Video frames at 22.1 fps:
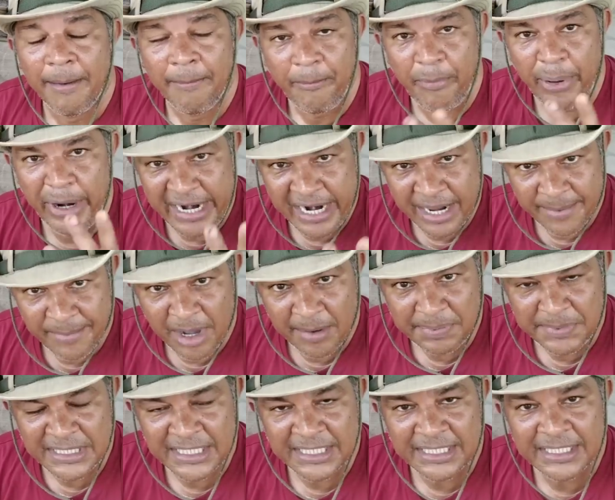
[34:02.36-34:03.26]
Bring them
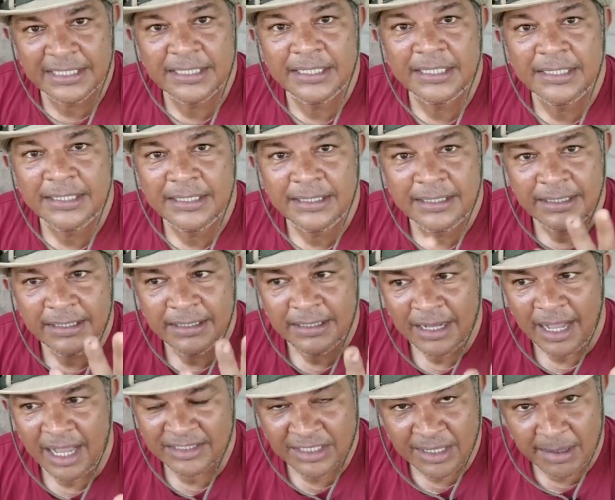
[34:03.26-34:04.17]
up to
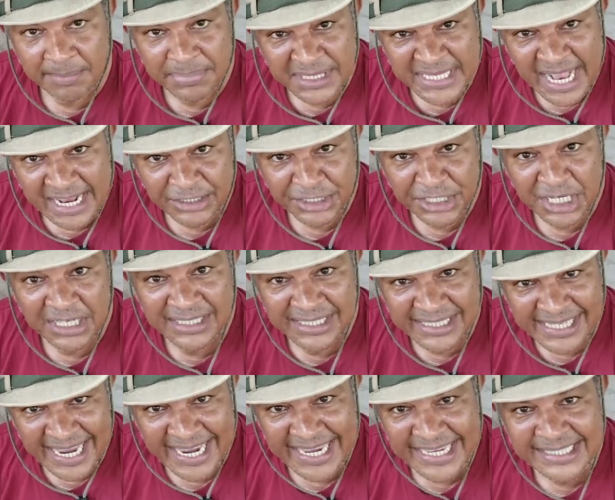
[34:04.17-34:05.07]
a substantial
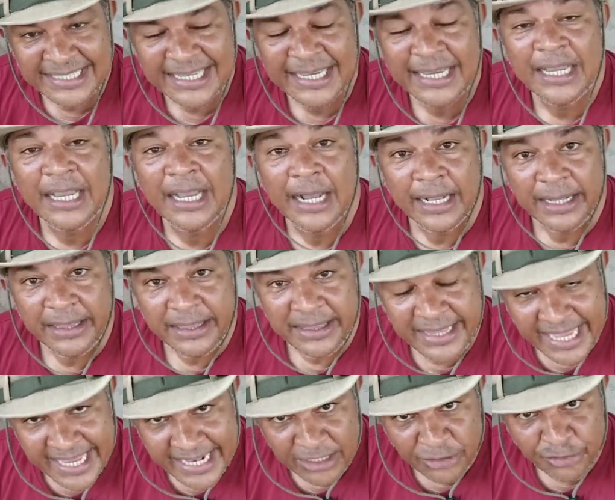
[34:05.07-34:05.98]
size,
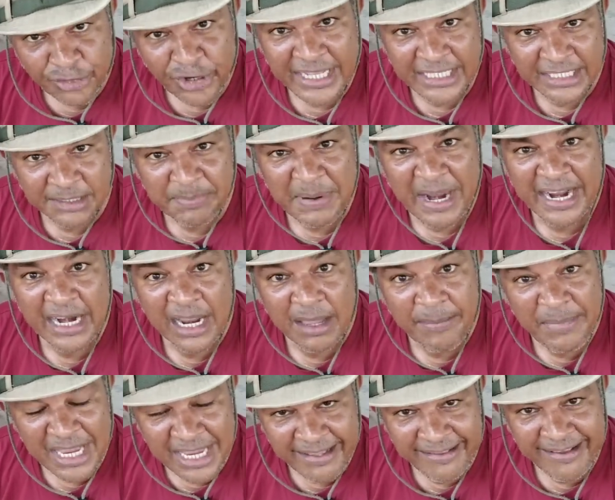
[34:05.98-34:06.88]
then transplant them
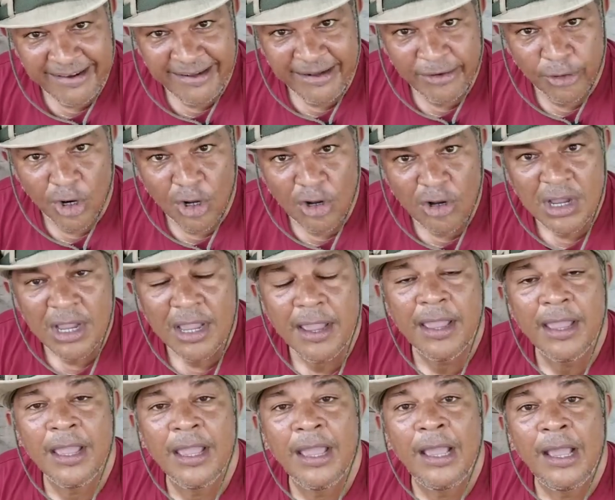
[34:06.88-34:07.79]
into the ground.
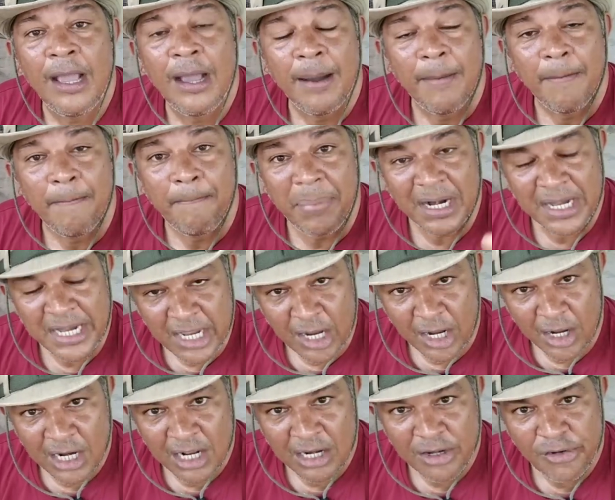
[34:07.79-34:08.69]
But the
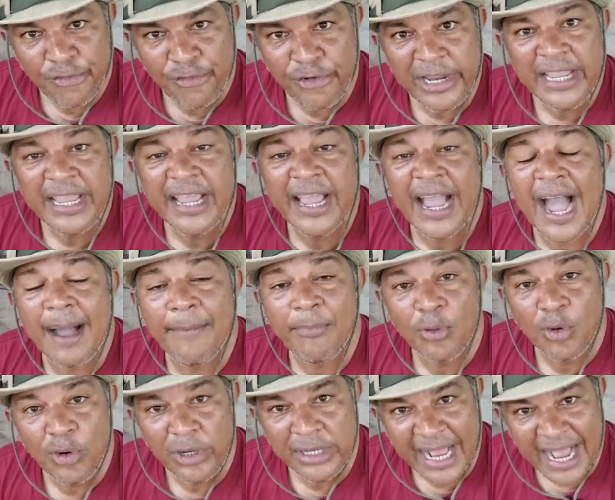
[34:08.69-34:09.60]
other three, I'm
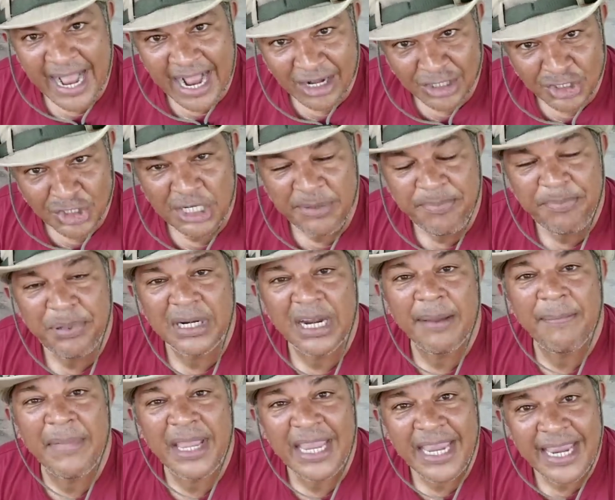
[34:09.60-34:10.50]
going to actually put
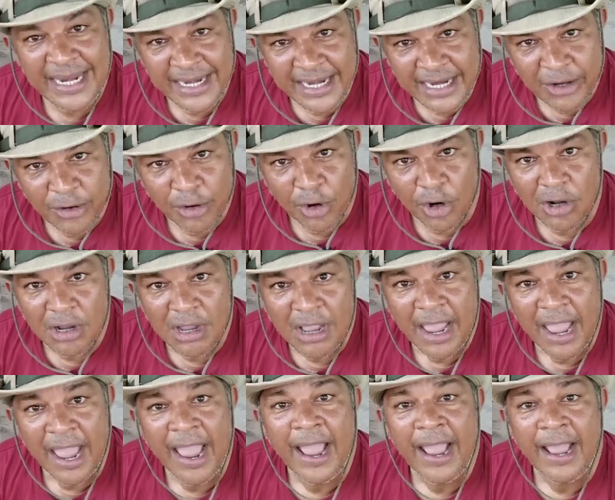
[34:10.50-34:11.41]
them in the ground
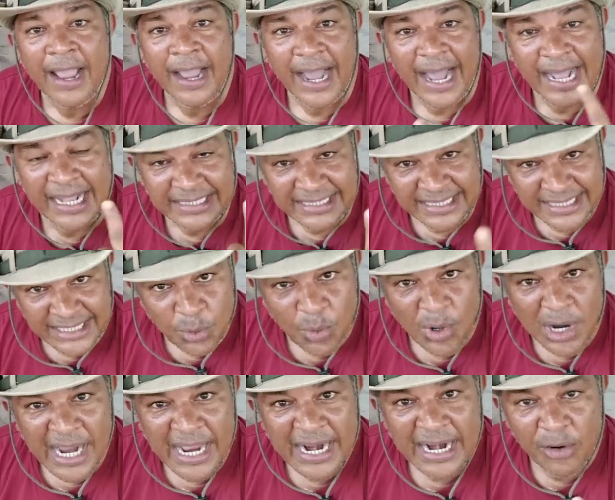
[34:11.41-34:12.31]
and see
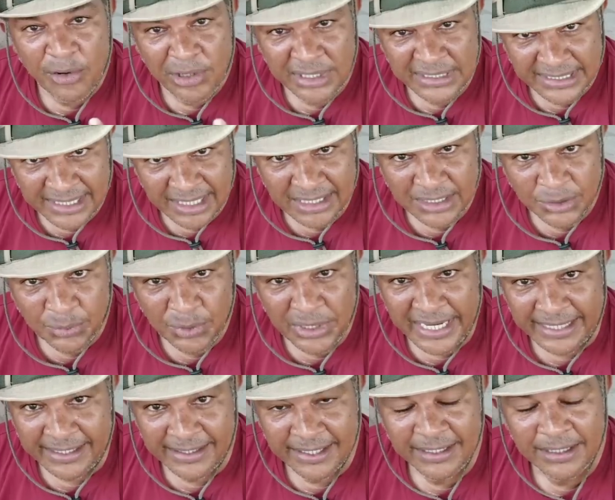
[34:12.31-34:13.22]
what kind of results we
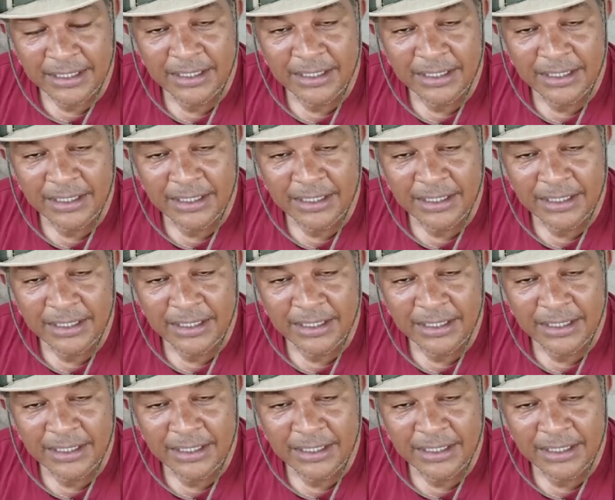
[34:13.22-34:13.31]
get.